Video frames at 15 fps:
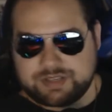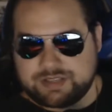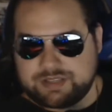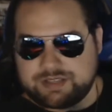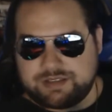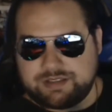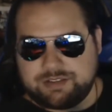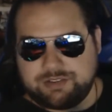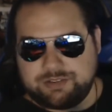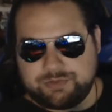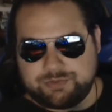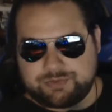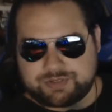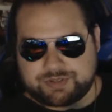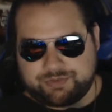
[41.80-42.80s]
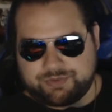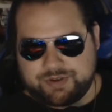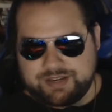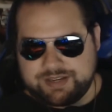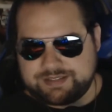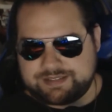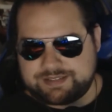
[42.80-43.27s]
Loot
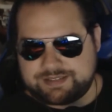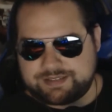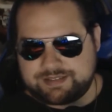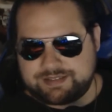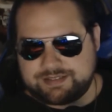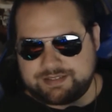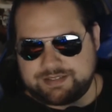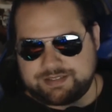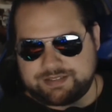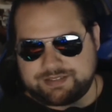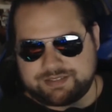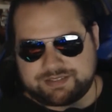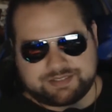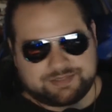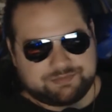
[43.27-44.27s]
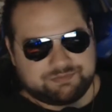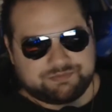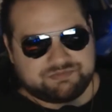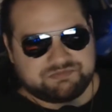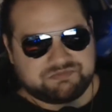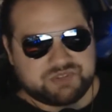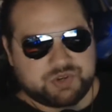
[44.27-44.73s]
Crate, just
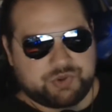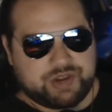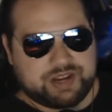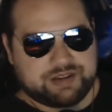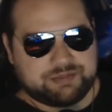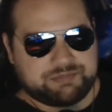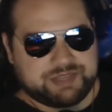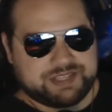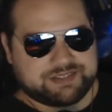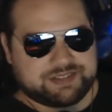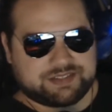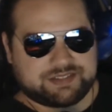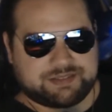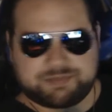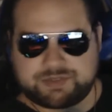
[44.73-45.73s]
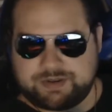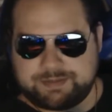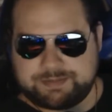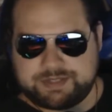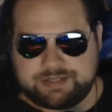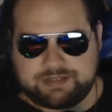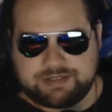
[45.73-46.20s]
a random basic
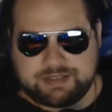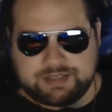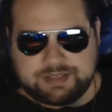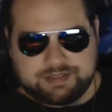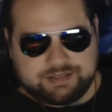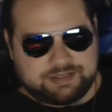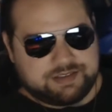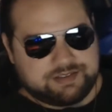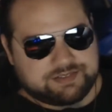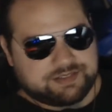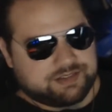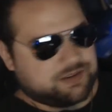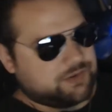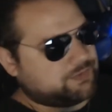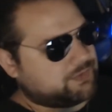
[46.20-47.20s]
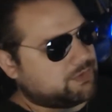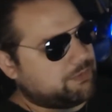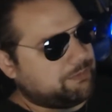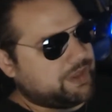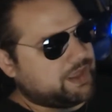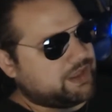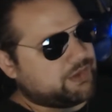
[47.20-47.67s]
subscription. They used to go for
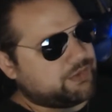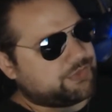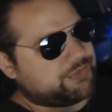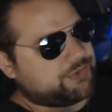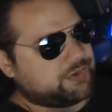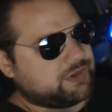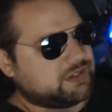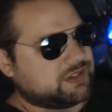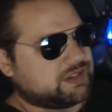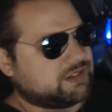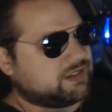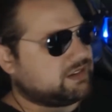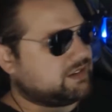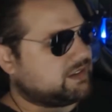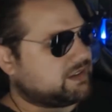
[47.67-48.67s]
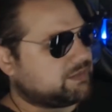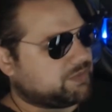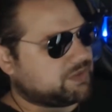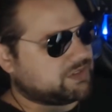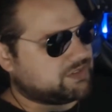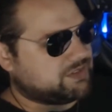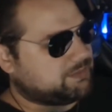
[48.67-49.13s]
about $39.99
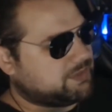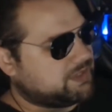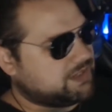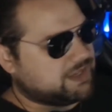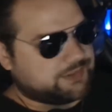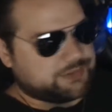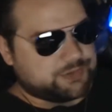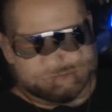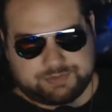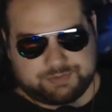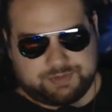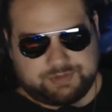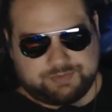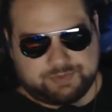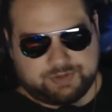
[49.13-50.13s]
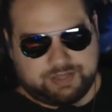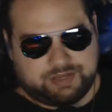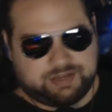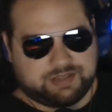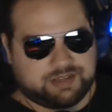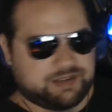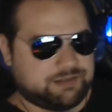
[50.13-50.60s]
plus shipping. Now they're
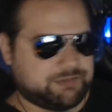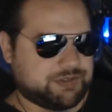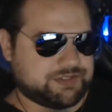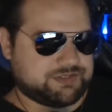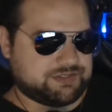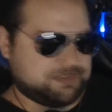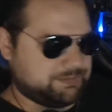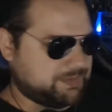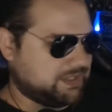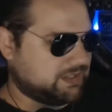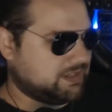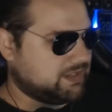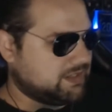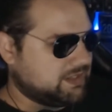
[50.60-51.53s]
$24.99 plus shipping.